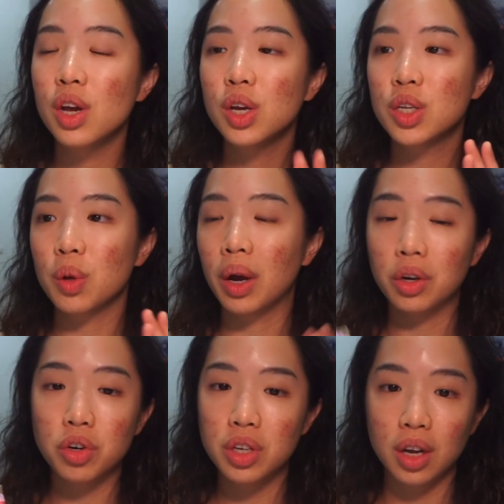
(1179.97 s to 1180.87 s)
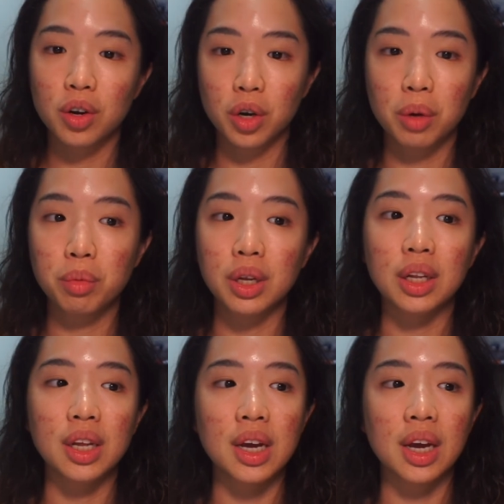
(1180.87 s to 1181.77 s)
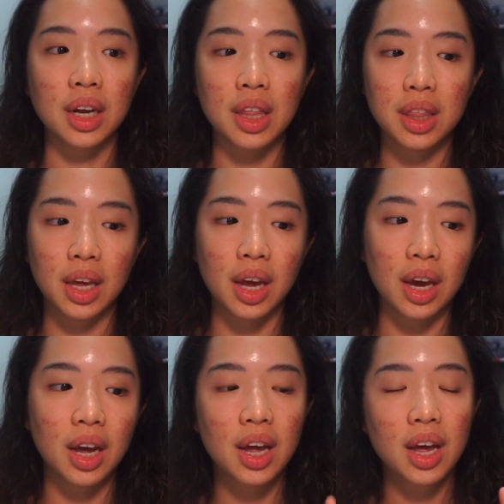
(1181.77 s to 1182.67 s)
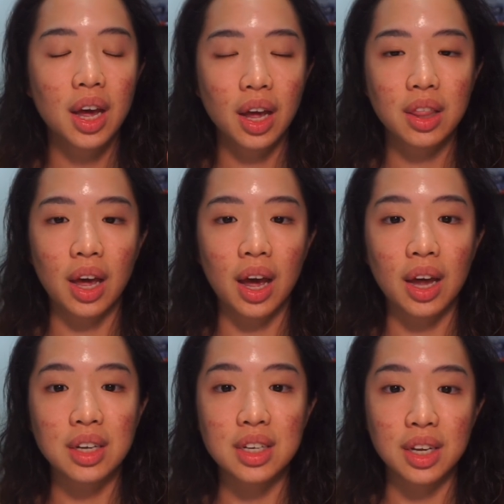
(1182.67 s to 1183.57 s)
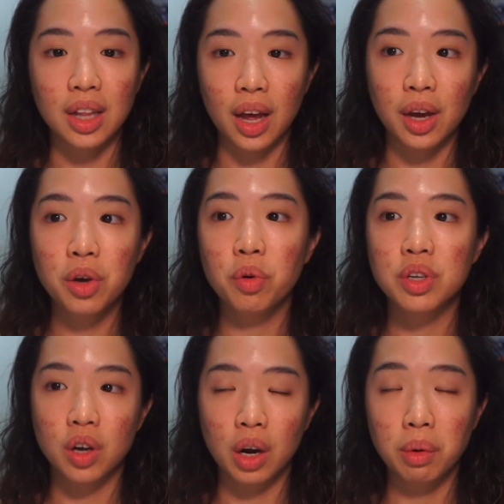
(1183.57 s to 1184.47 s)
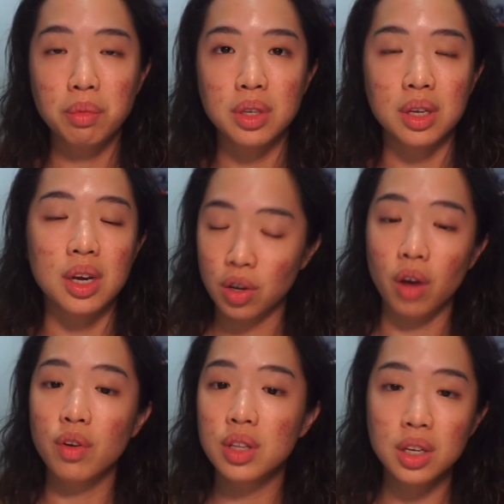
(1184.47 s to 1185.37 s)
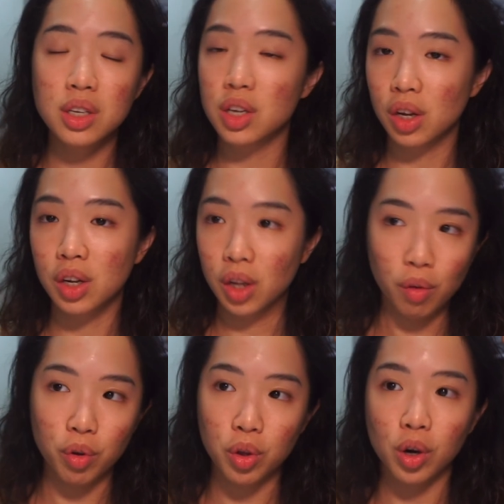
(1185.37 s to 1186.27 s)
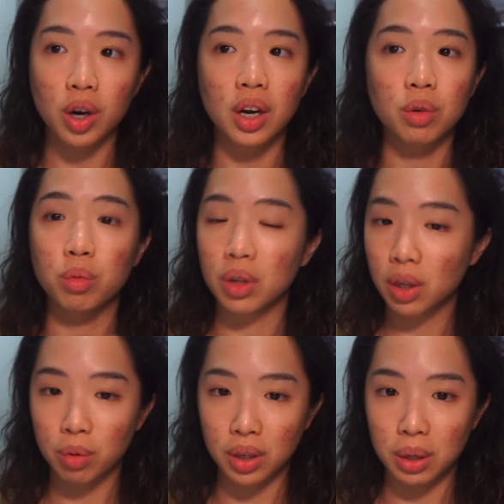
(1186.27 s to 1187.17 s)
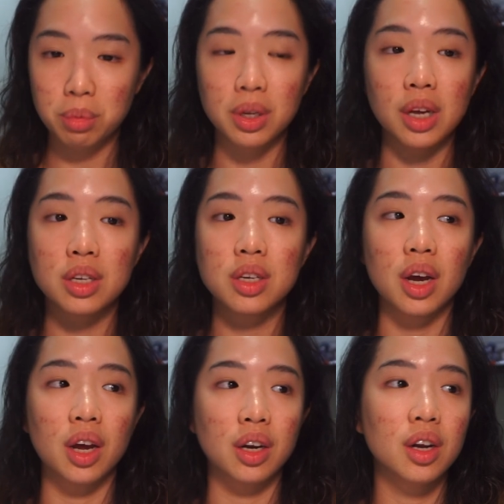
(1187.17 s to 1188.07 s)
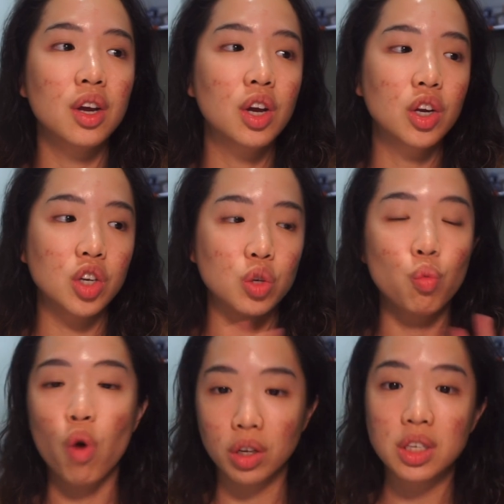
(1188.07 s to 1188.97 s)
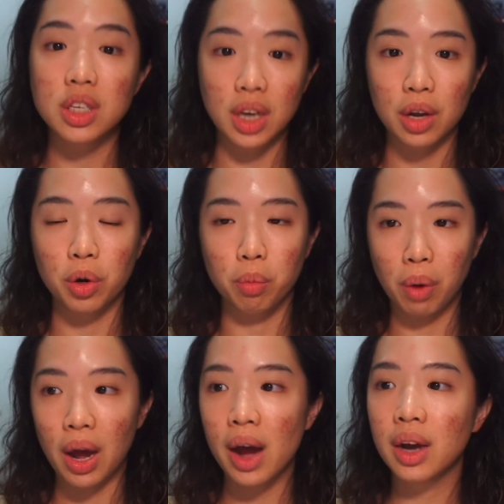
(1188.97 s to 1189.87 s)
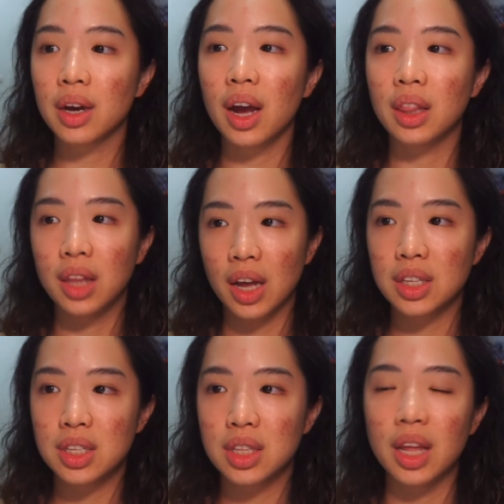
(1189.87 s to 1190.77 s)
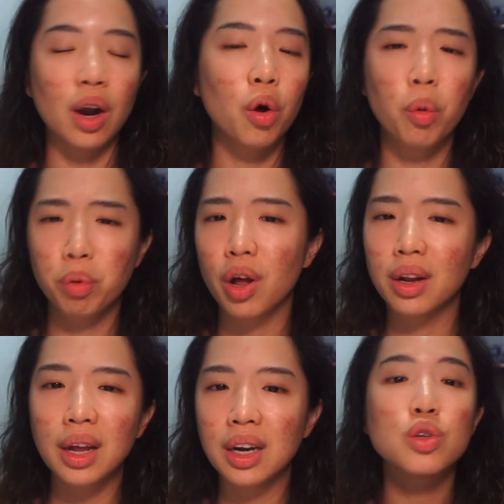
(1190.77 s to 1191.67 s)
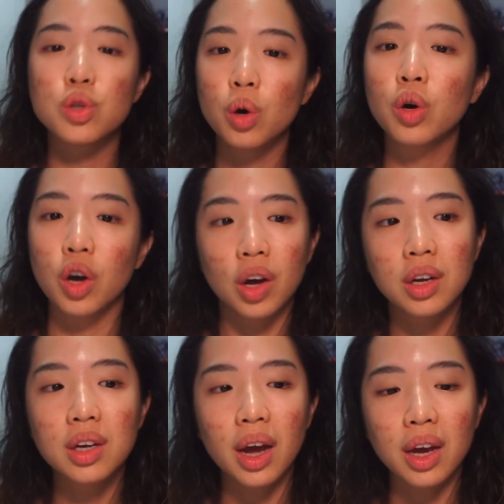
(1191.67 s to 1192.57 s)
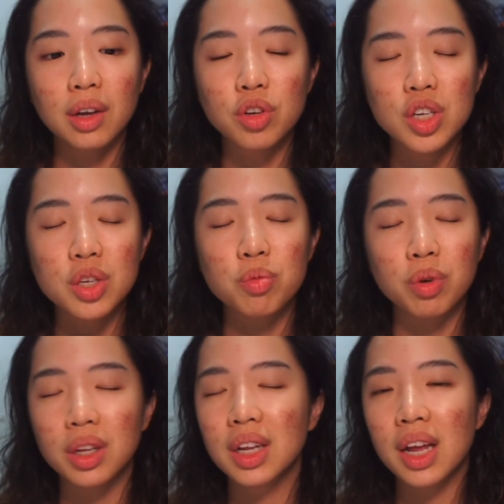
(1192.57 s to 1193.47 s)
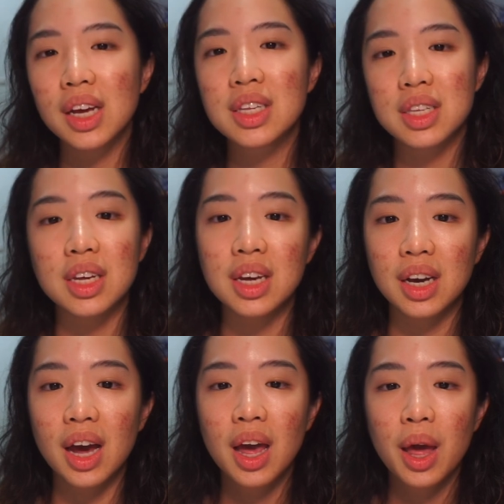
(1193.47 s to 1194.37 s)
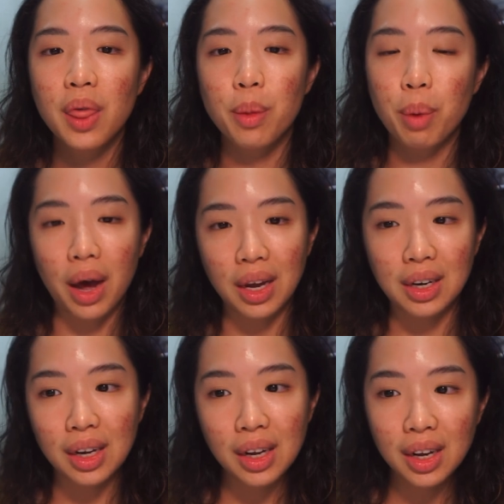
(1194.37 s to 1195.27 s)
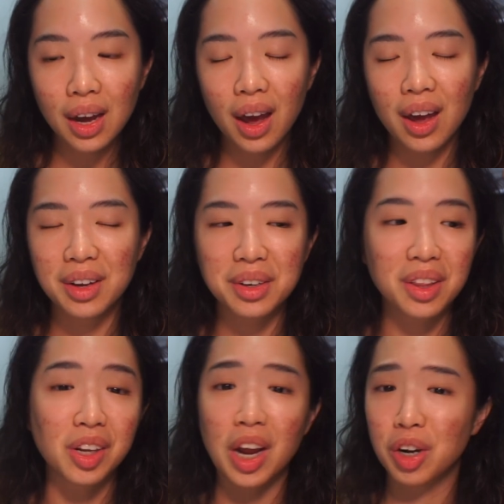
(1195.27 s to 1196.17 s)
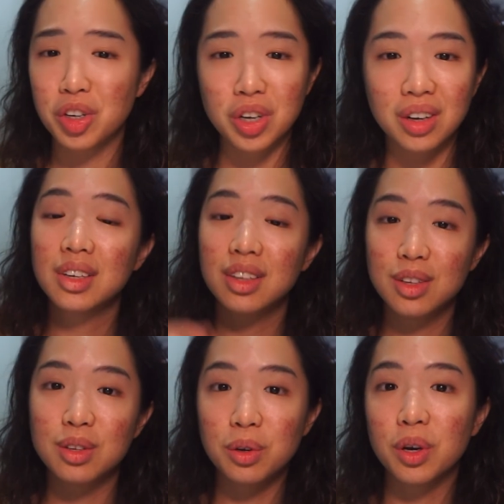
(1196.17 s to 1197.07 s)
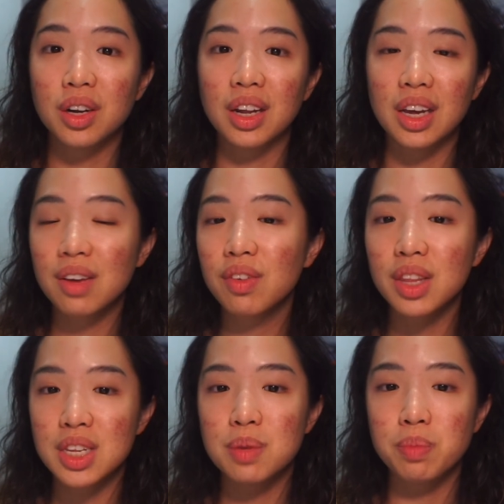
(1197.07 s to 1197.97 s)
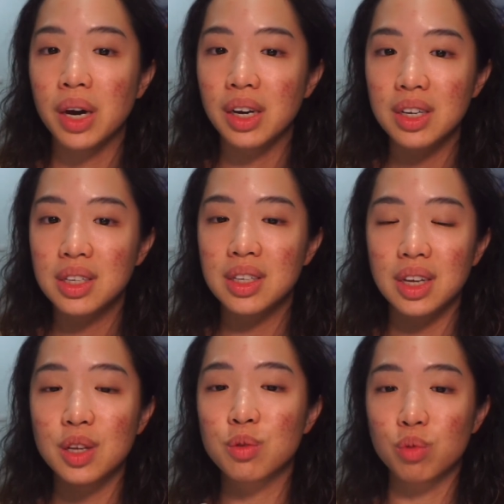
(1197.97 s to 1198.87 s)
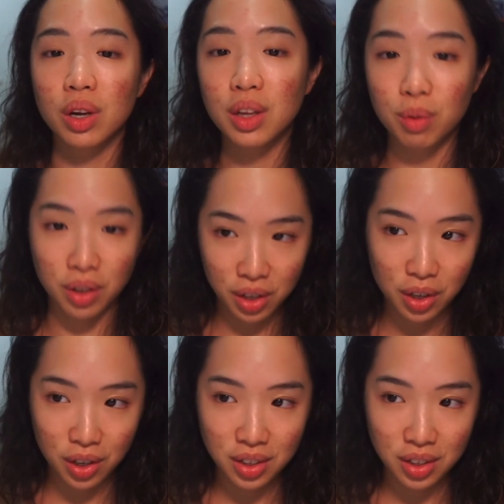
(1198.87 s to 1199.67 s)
So I understand her completely, and I think that Eli, who is our MMC, is obviously still in love with her and really obsessed and just wants to get her back. And that whole plot line, so good. I just really like seeing the pining and the tension. This is so good. Like, even the spice is really good,